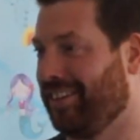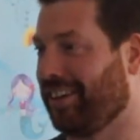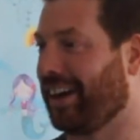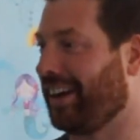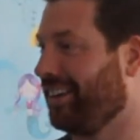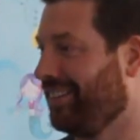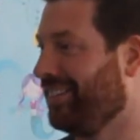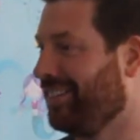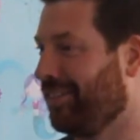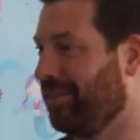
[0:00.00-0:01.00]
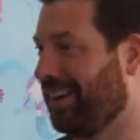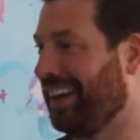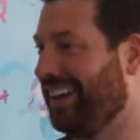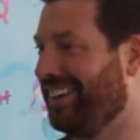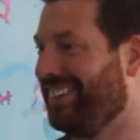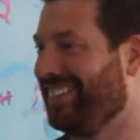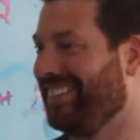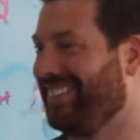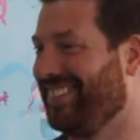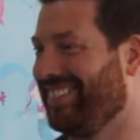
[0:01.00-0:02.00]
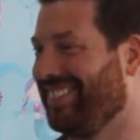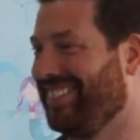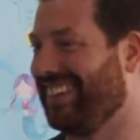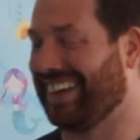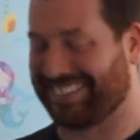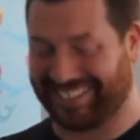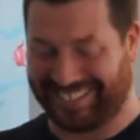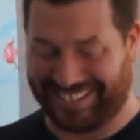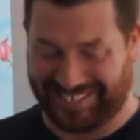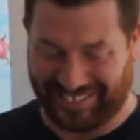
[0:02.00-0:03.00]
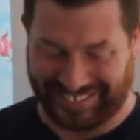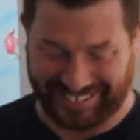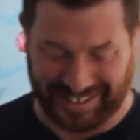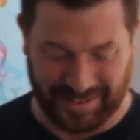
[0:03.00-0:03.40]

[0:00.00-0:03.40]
Okay, we're clear? It's continuous.